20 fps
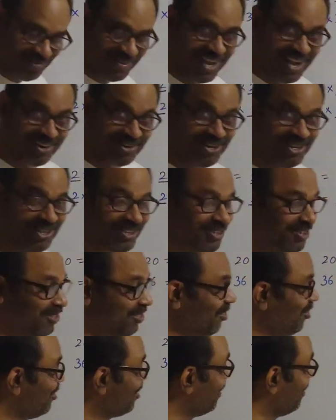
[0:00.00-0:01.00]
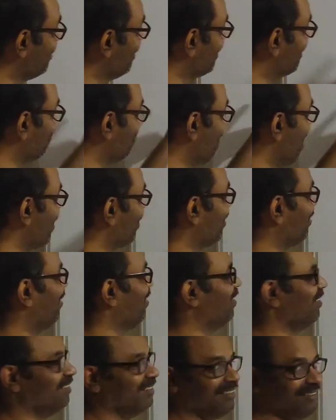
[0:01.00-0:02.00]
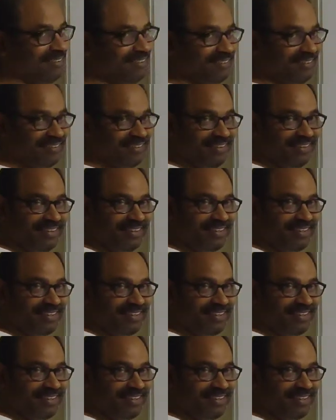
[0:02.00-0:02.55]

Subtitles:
we are going to use in this method.